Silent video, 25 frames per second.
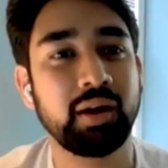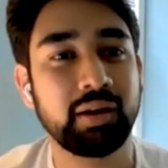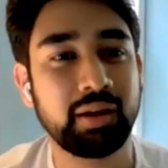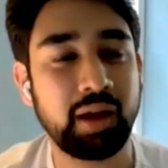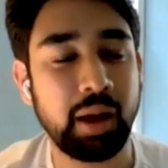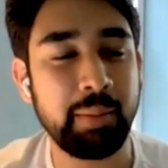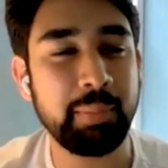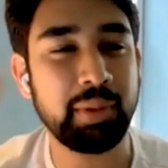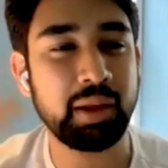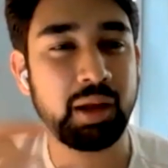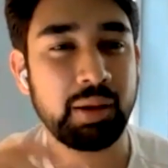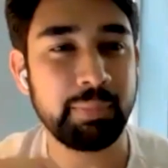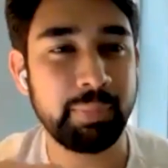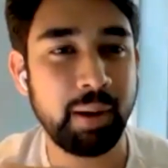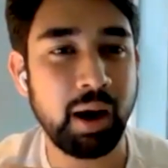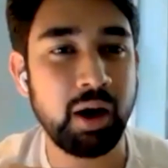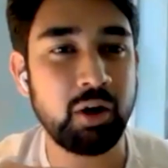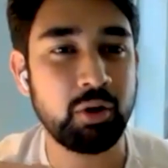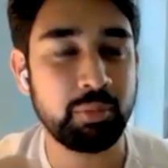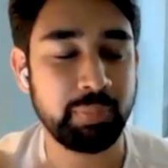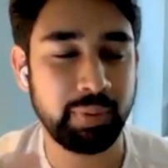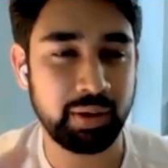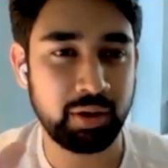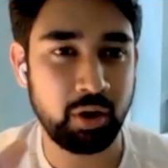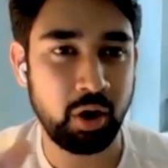coming
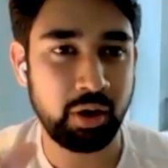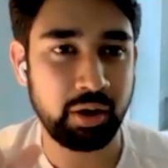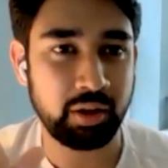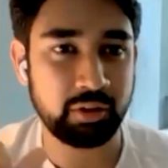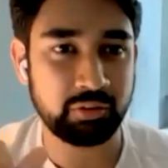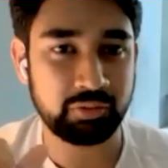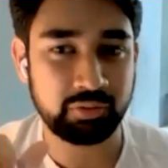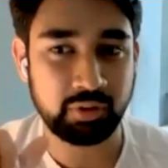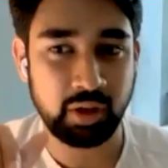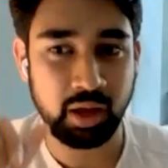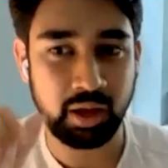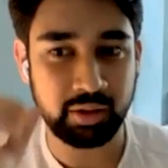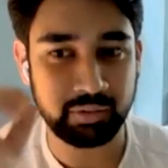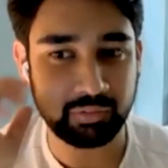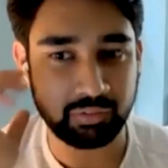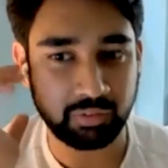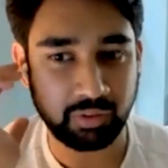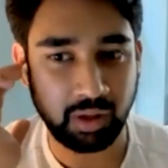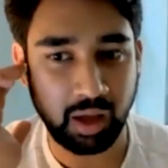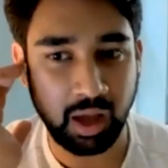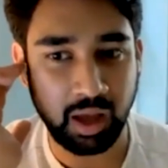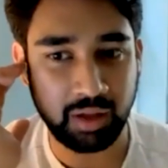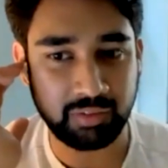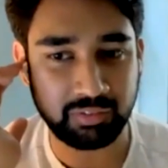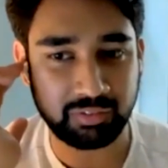about, but not as
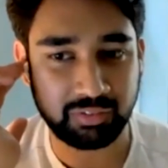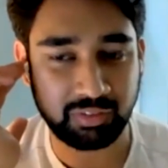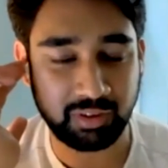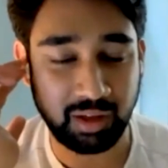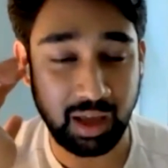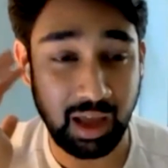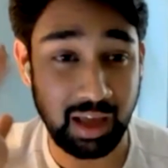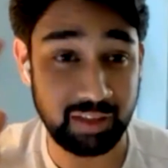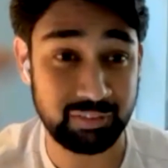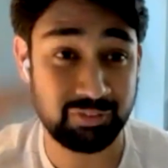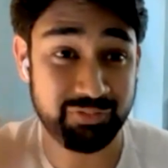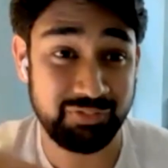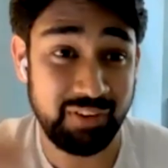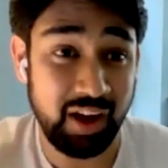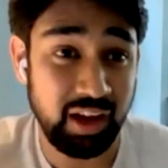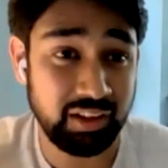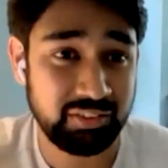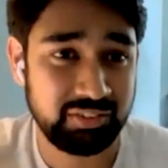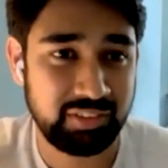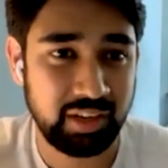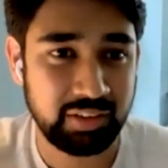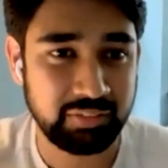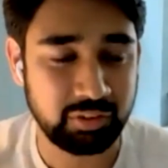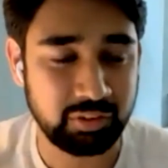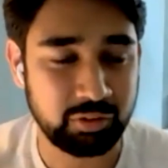
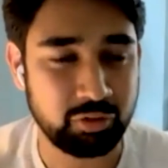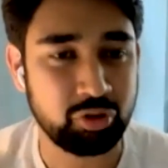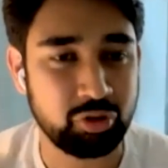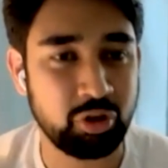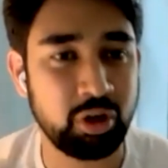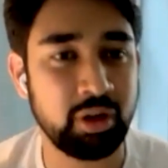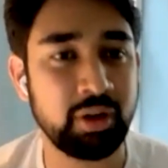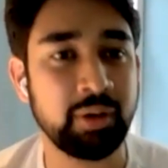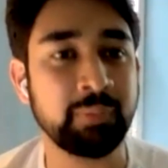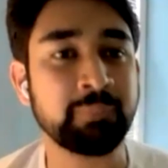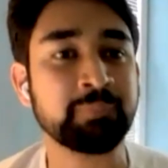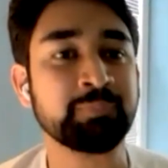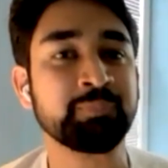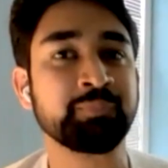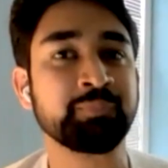fast as it should,